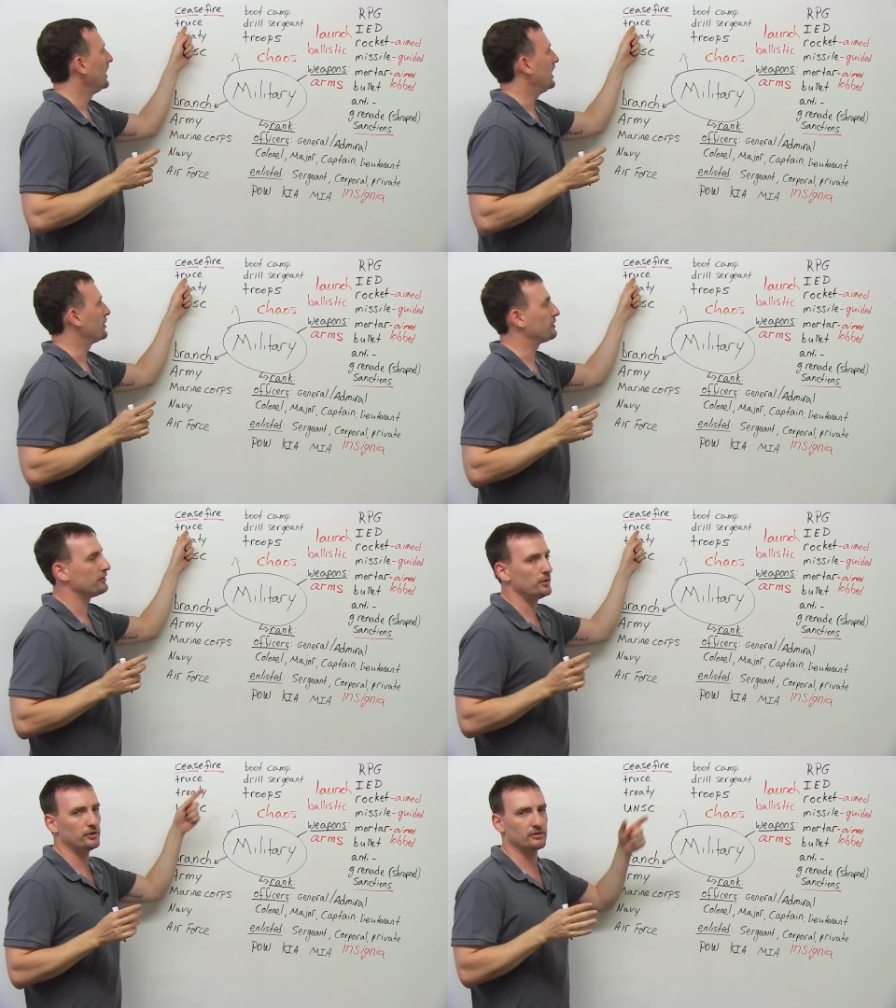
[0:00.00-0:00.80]
A
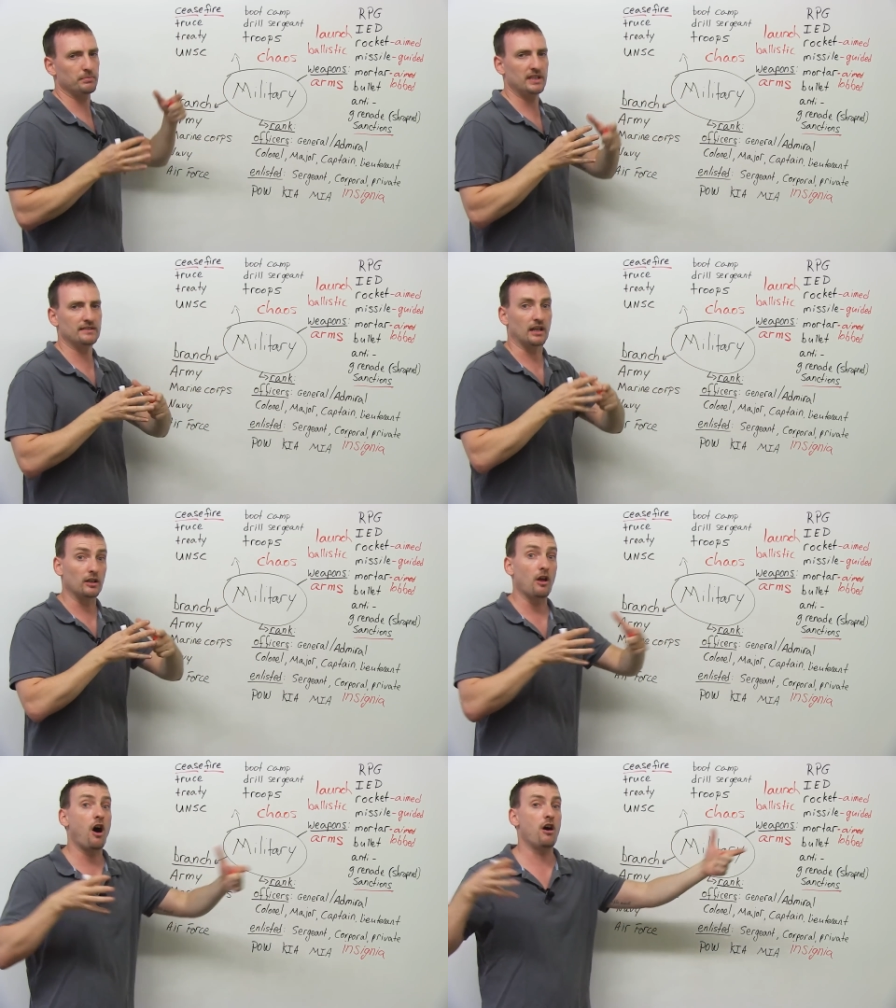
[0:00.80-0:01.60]
truce means a
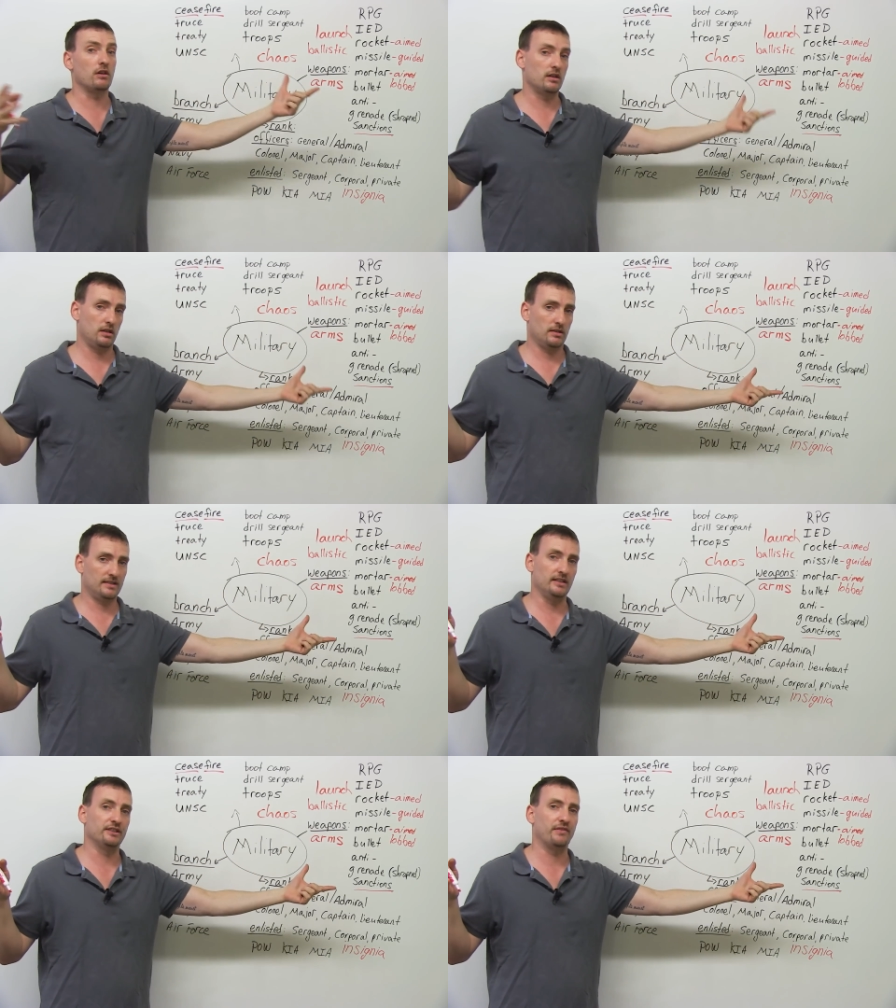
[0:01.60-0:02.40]
long
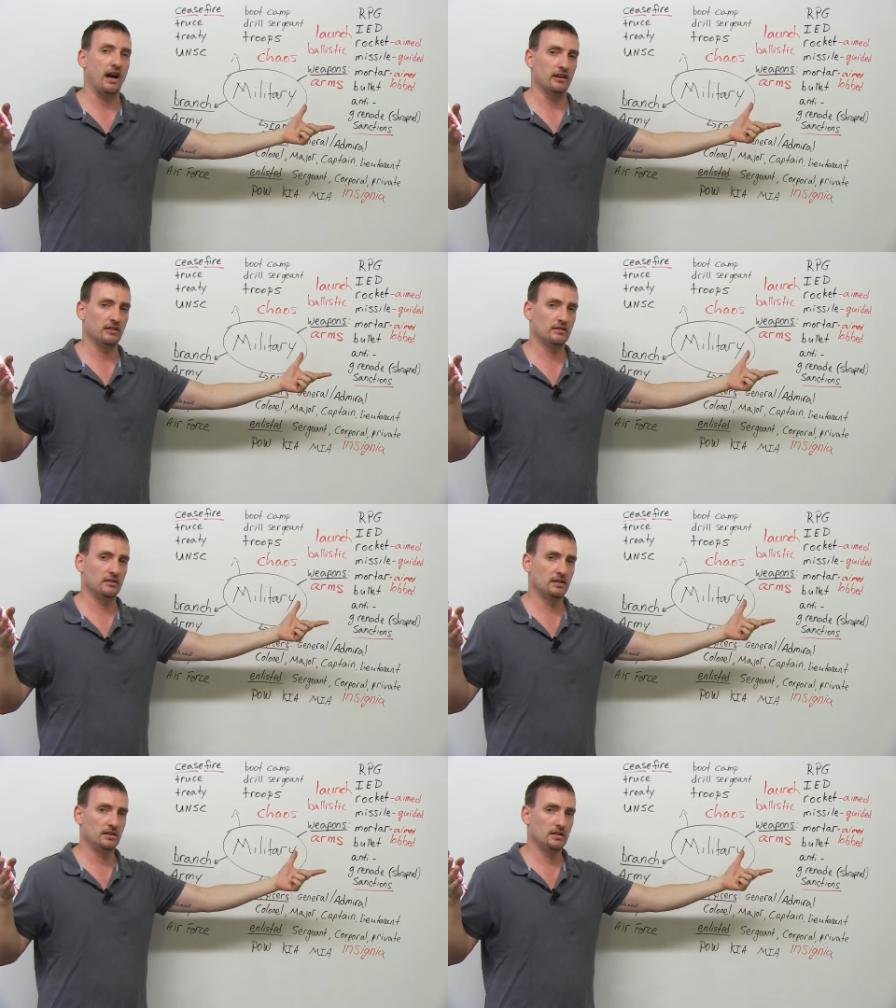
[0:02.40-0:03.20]
ceasefire.
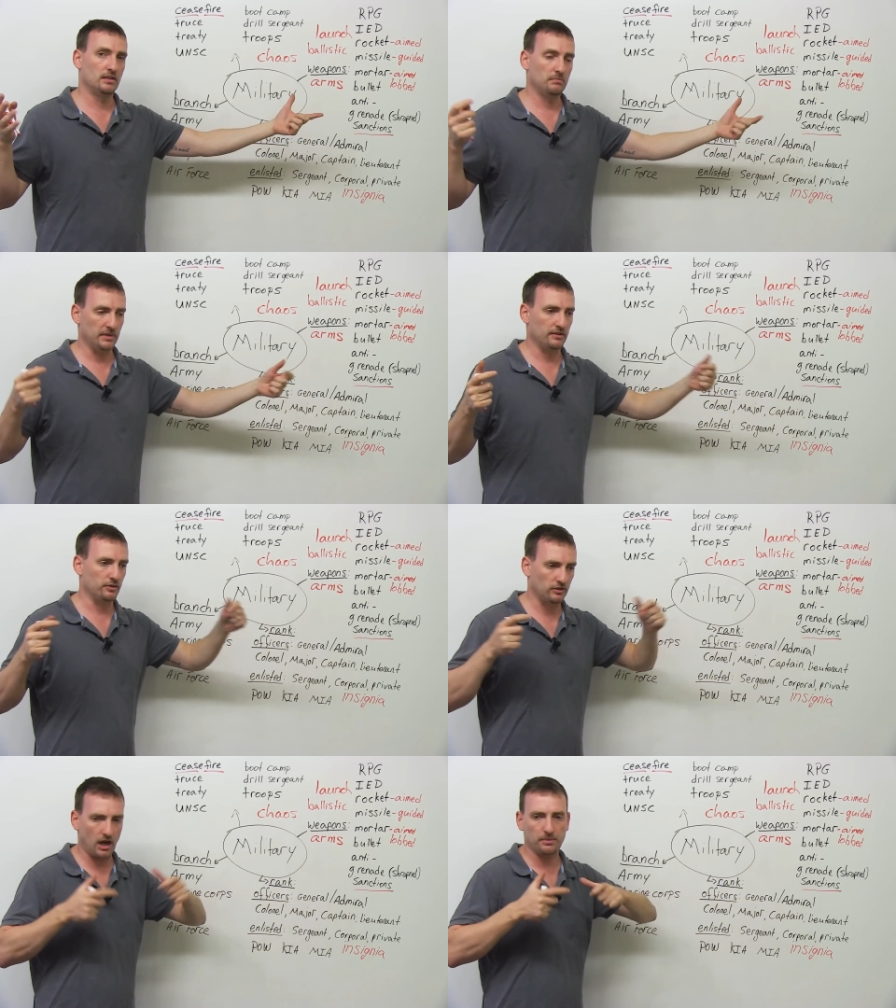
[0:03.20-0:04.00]
It means
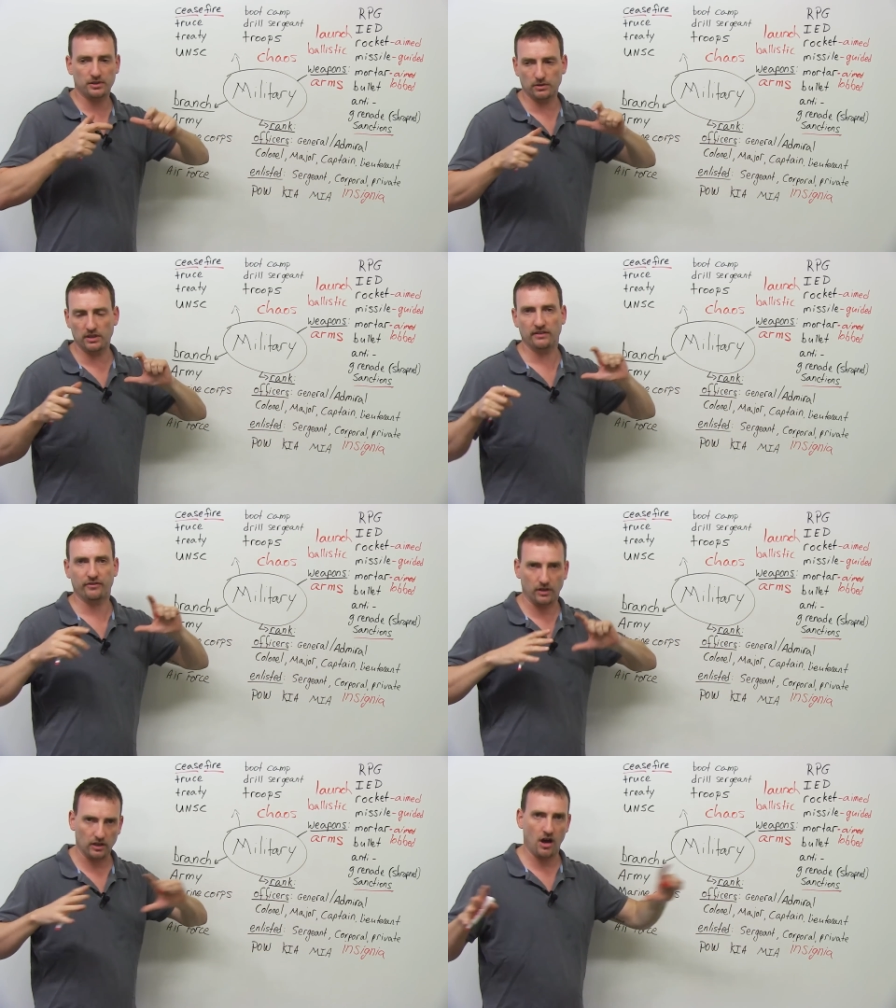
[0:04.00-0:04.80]
you stop shooting
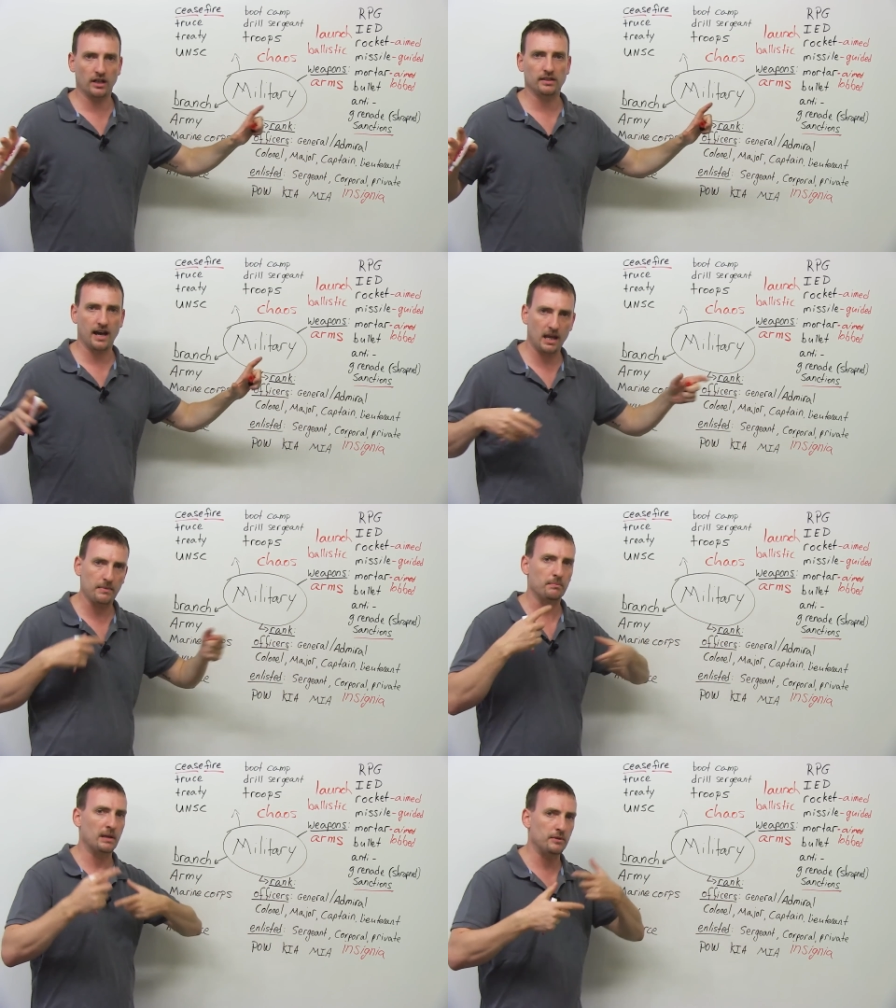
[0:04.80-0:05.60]
for a long
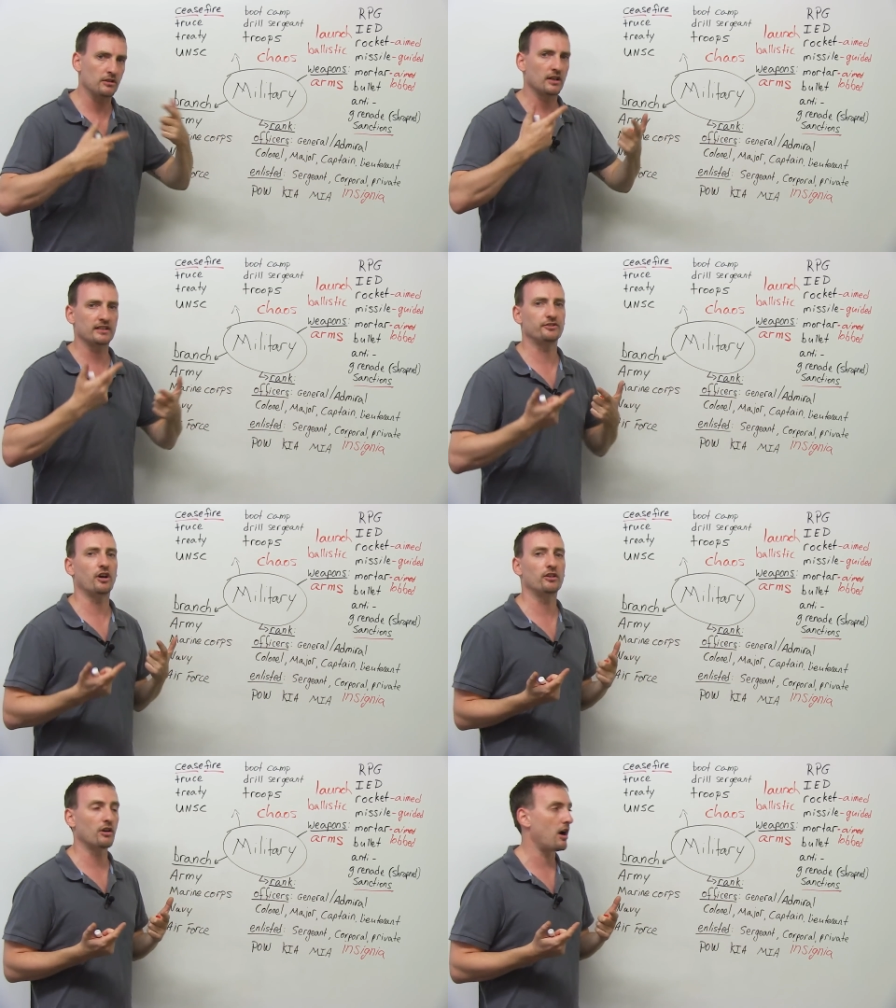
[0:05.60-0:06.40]
time and maybe you're going to
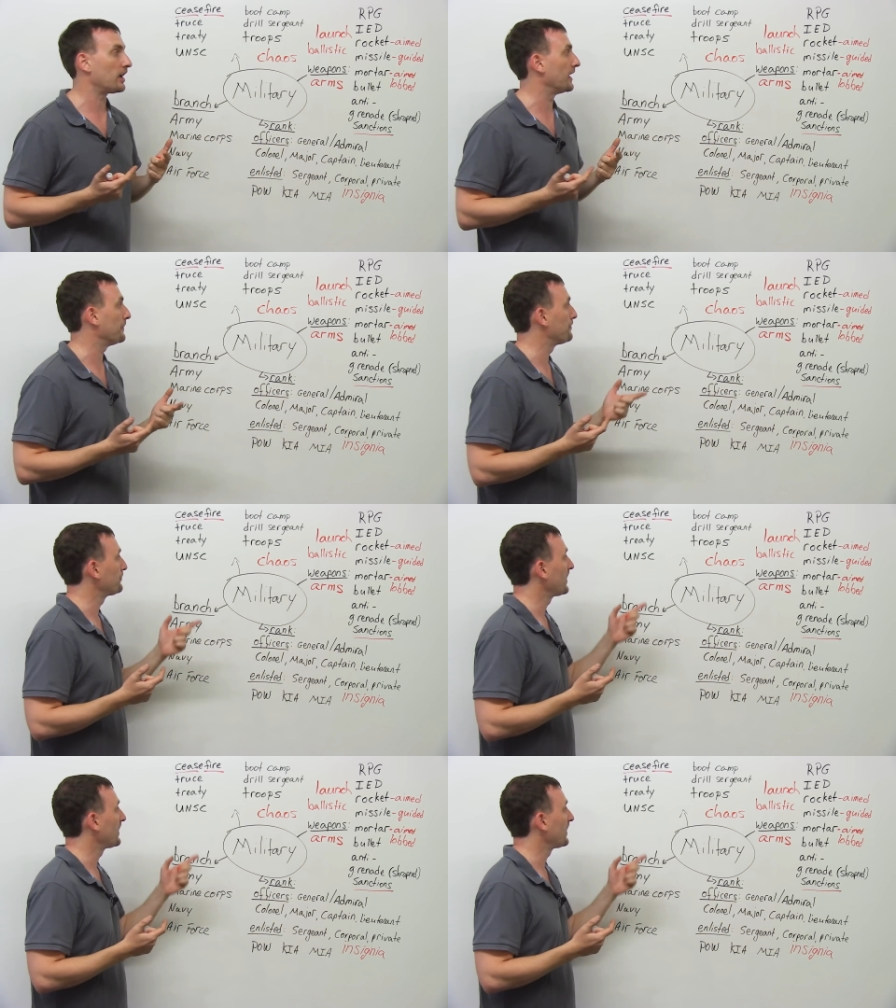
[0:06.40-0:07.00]
start talking.